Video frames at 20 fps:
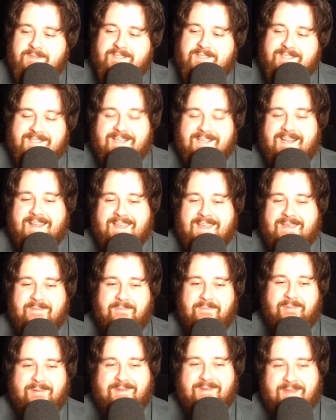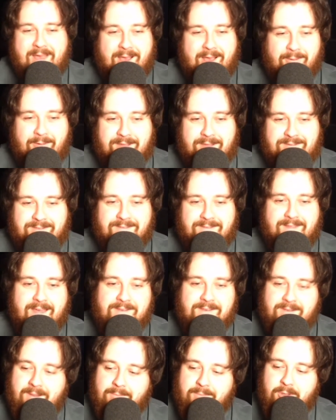Slip? Nah, I won't do
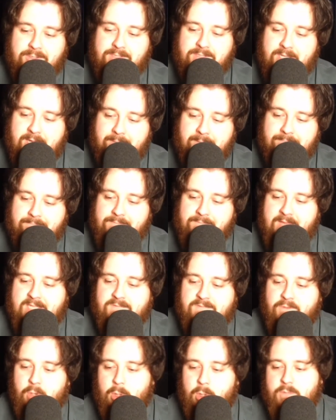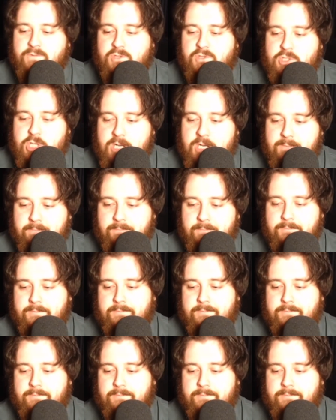that, dude. I'm not dumb. That's for off stream.